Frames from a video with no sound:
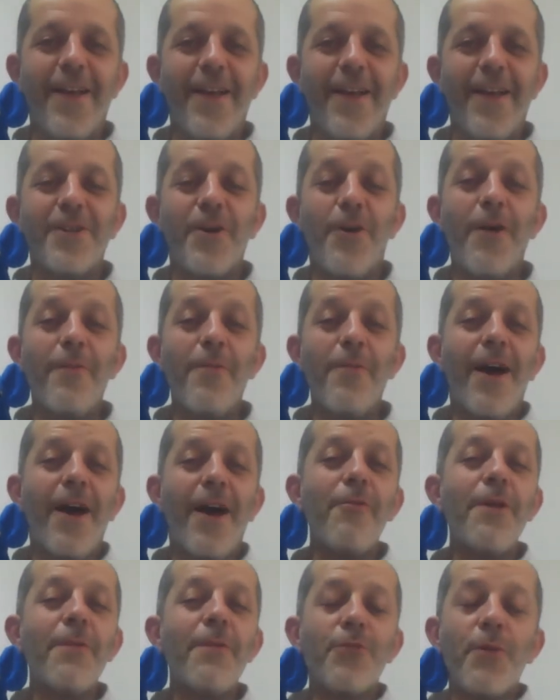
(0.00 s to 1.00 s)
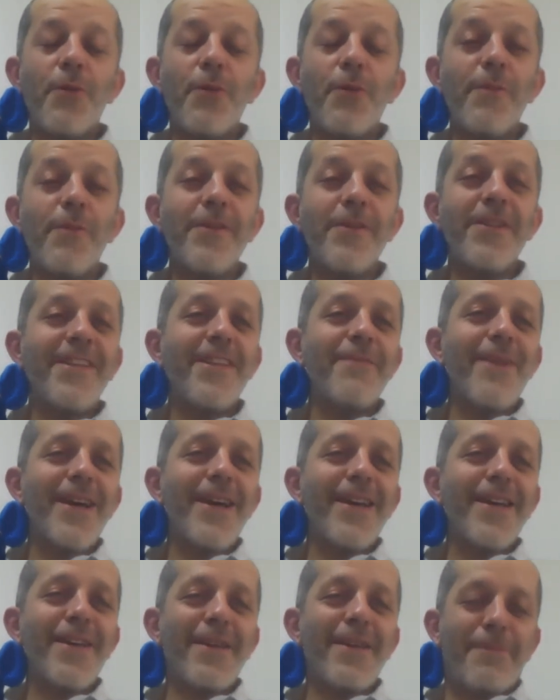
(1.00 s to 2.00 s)
So I will probably need my
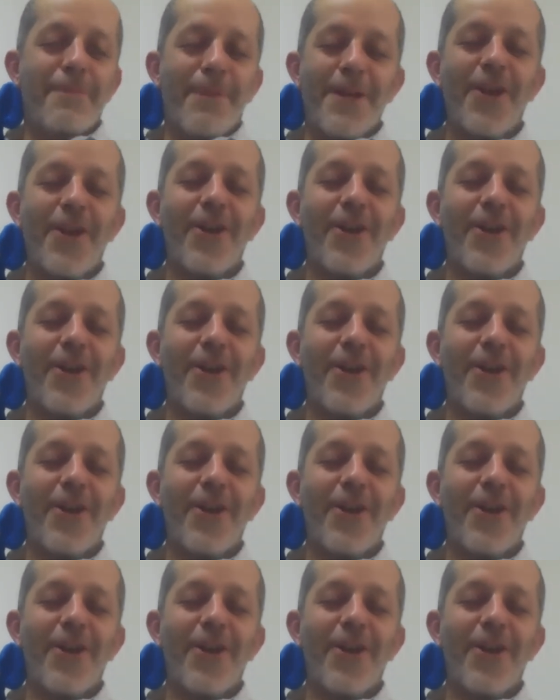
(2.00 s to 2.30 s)
special